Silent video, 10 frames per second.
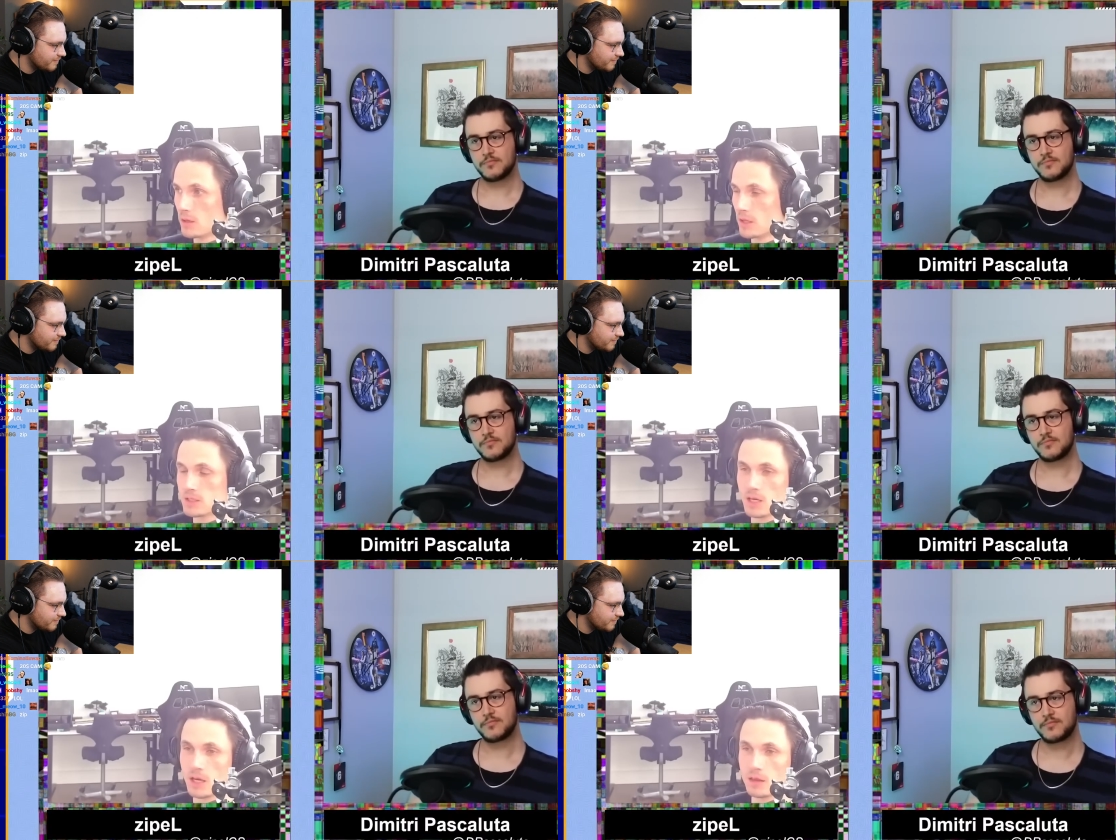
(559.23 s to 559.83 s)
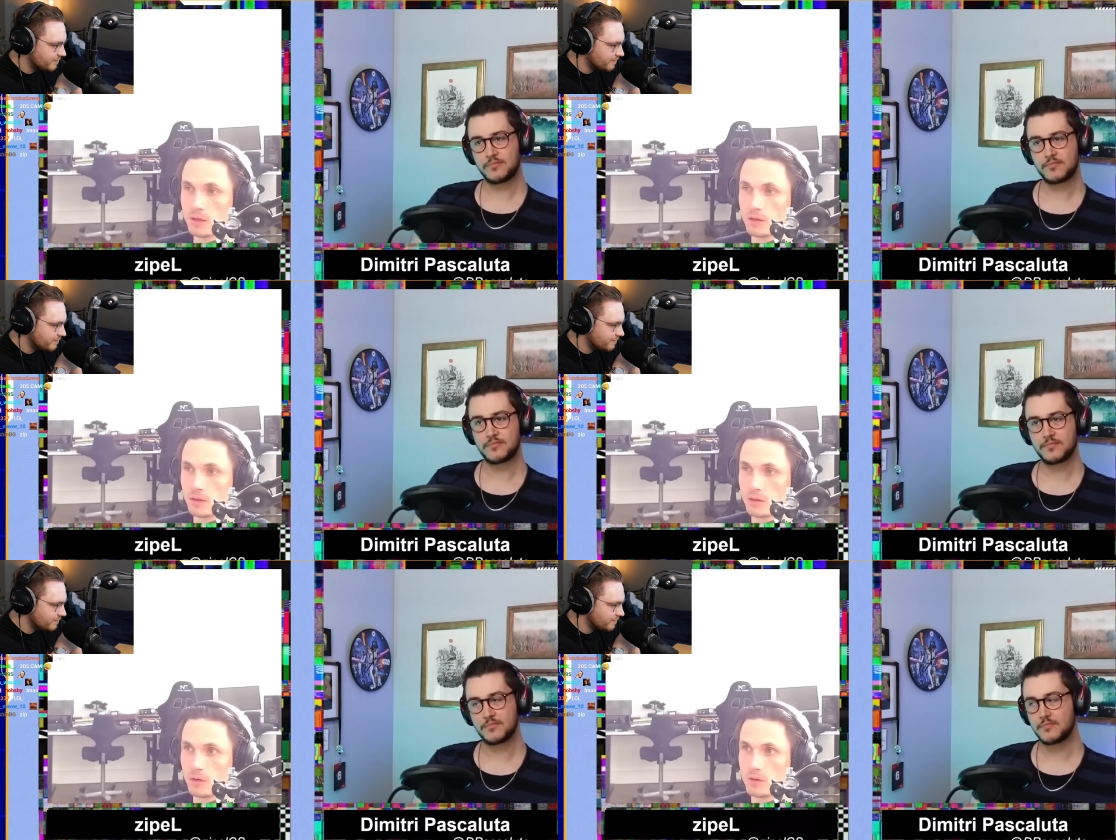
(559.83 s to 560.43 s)
Speaker 1: Let's say that
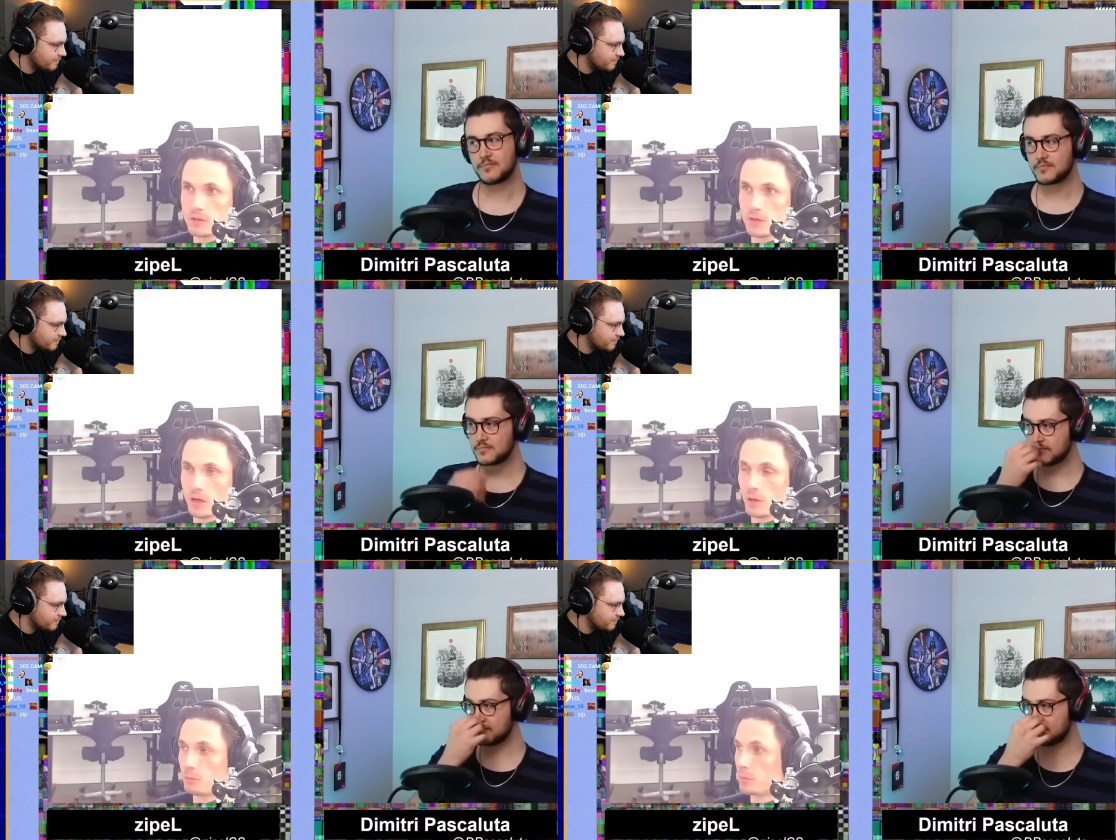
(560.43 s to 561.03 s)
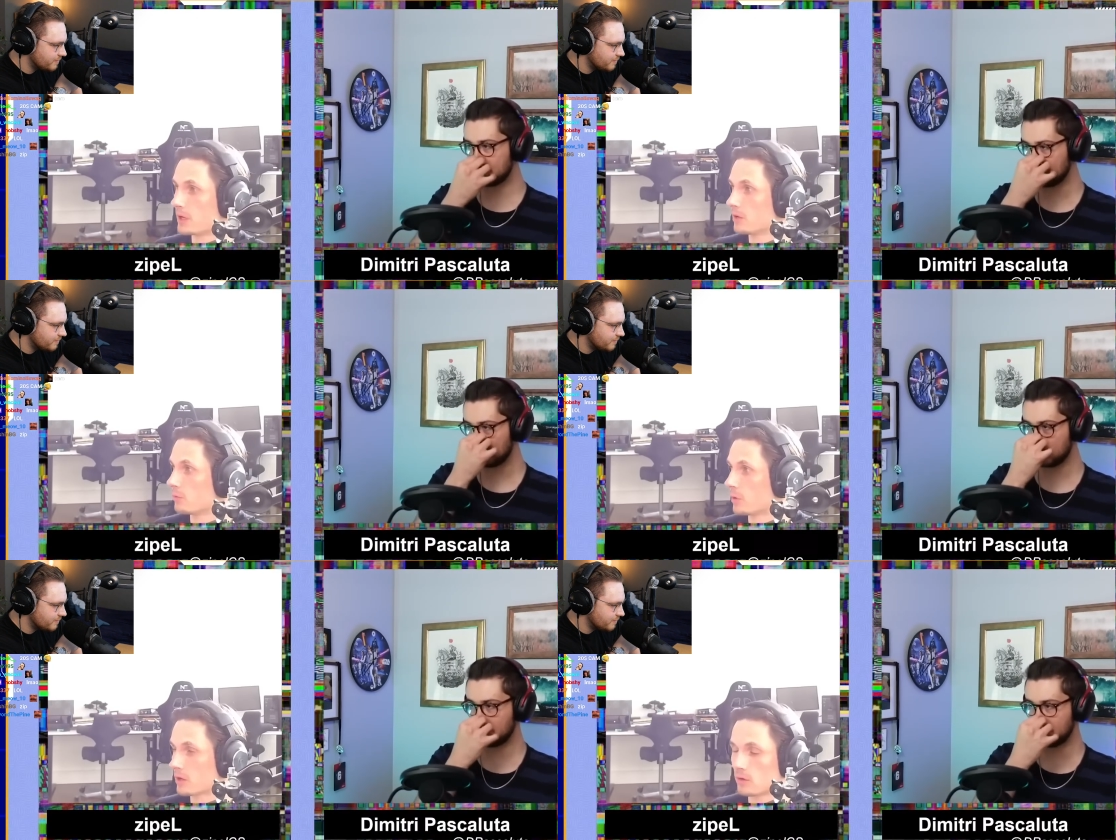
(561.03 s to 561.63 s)
there's a player
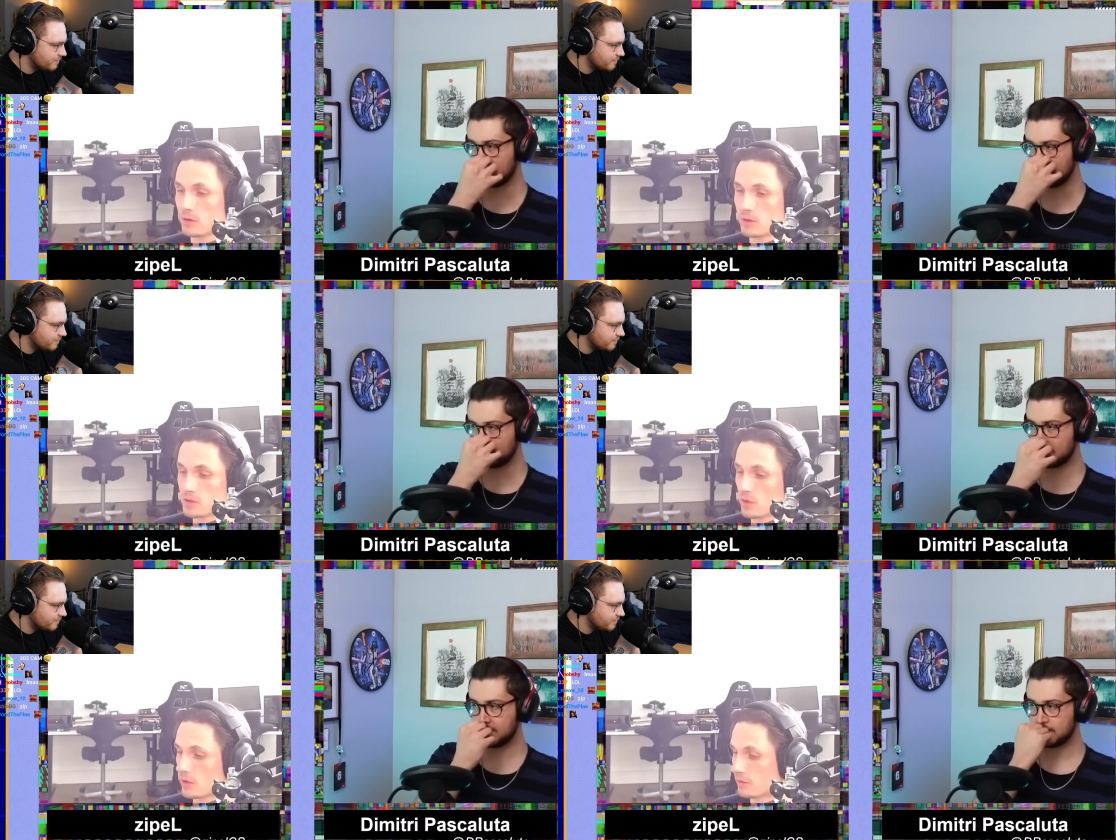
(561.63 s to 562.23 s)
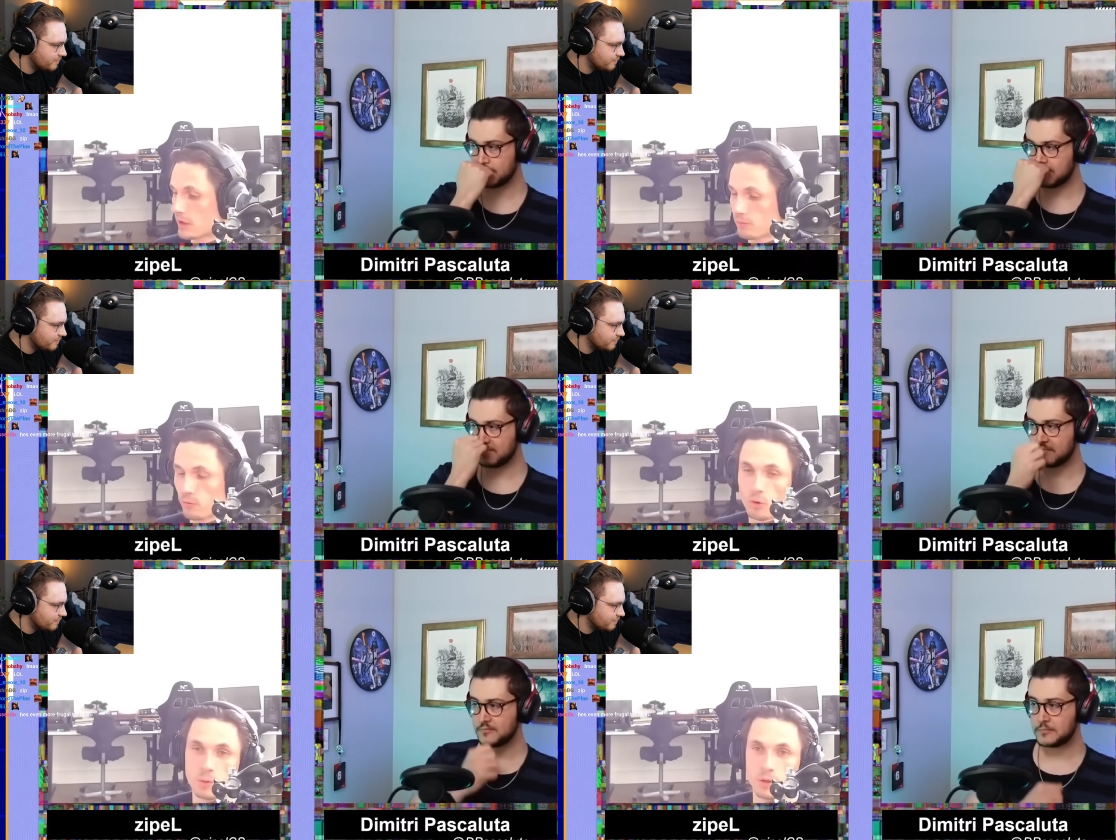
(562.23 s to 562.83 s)
record in the start of like
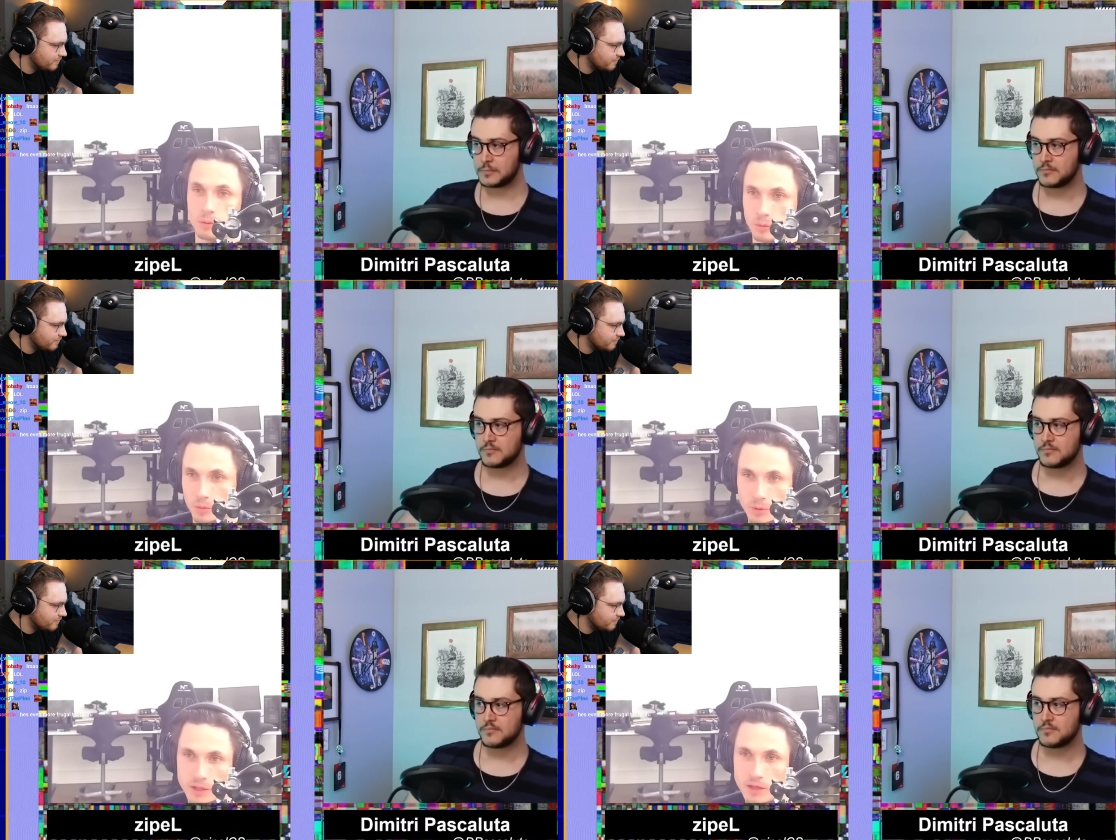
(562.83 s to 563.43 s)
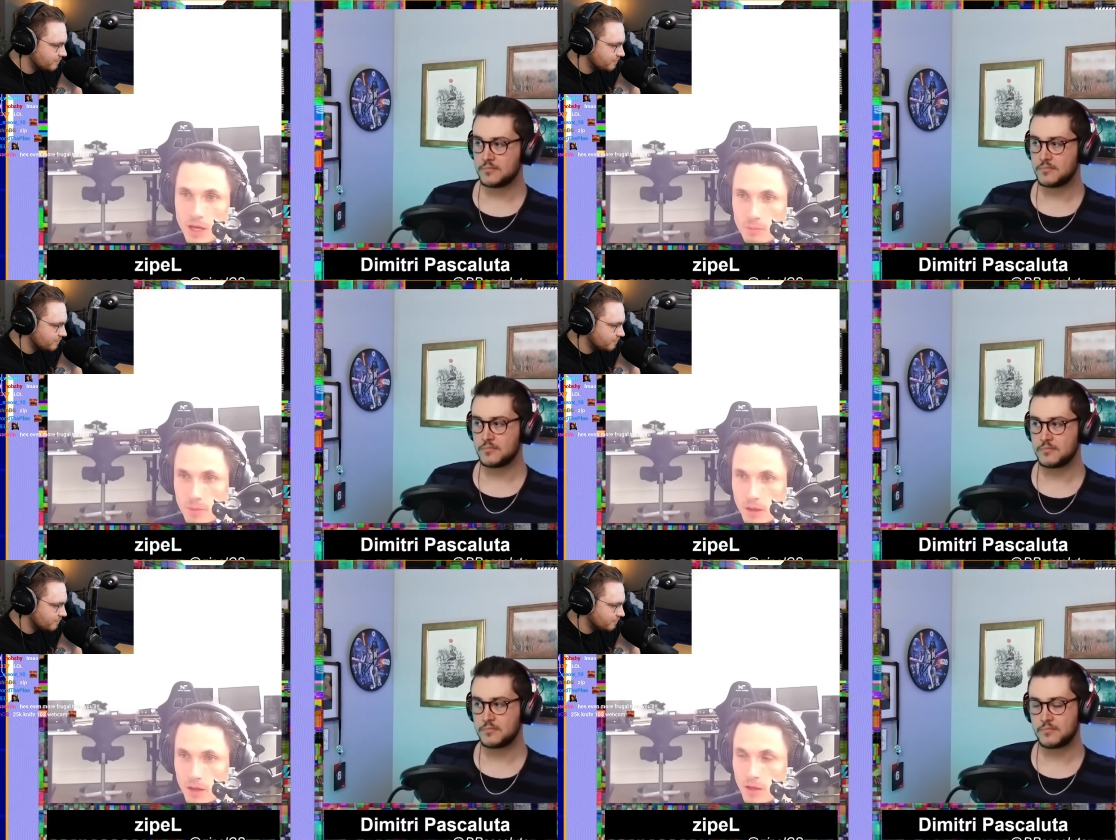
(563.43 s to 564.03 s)
four million people playing the game.